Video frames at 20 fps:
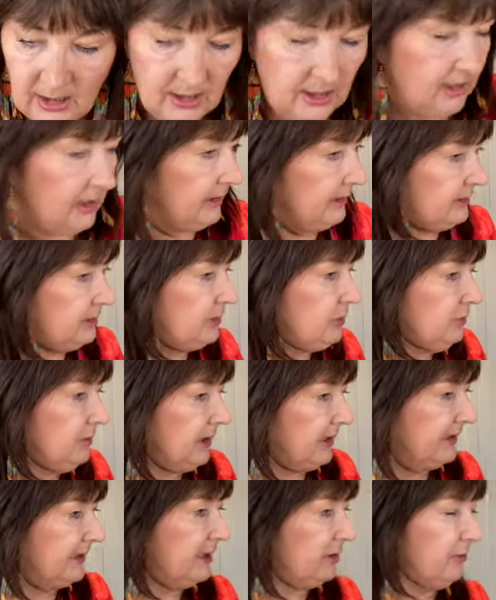I do
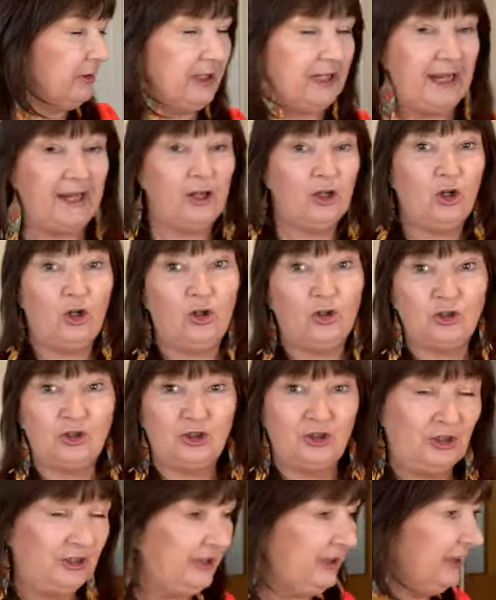like it when I get
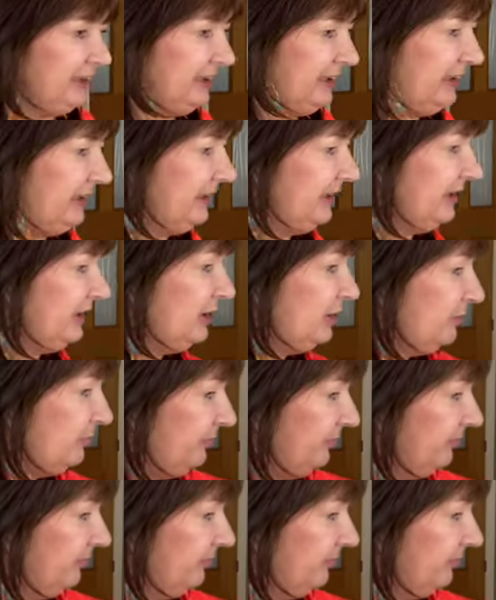cotton in these